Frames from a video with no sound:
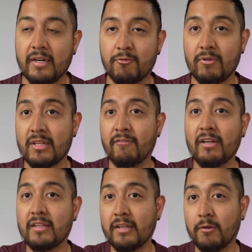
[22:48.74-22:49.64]

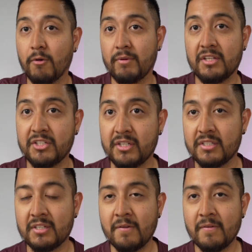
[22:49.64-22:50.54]
rentability over the
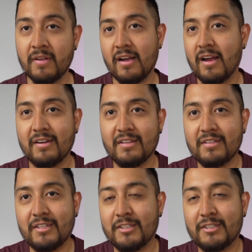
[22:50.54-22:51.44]
years, and
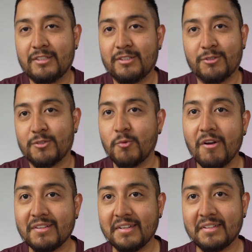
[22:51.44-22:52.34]
it's just
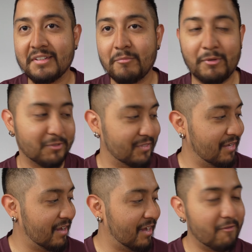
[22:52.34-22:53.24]
worth it because they
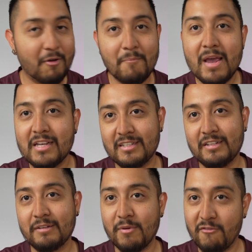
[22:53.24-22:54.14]
have
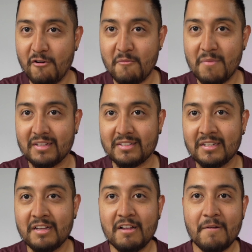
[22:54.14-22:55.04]
amazing performance.
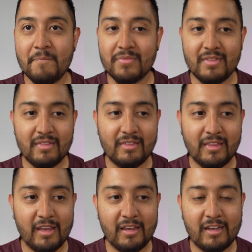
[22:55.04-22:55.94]

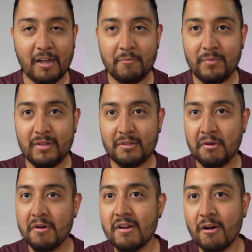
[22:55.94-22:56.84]
They can be
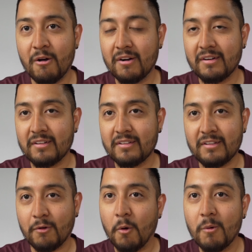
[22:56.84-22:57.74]
turned on the
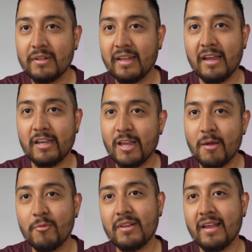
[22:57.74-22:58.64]
whole day,
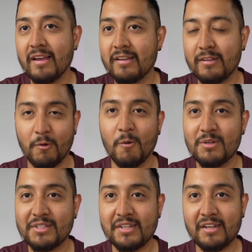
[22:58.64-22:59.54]
every day, the whole
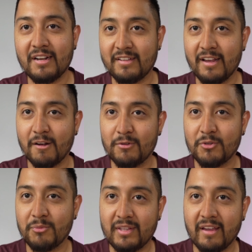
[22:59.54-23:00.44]
year, and they are going
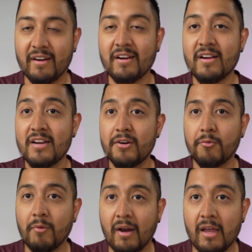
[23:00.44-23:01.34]
to be there,
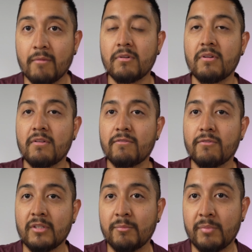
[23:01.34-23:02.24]
reliable
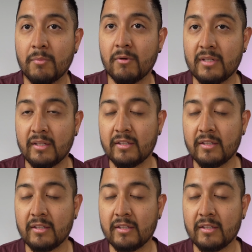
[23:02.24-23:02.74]
for the people that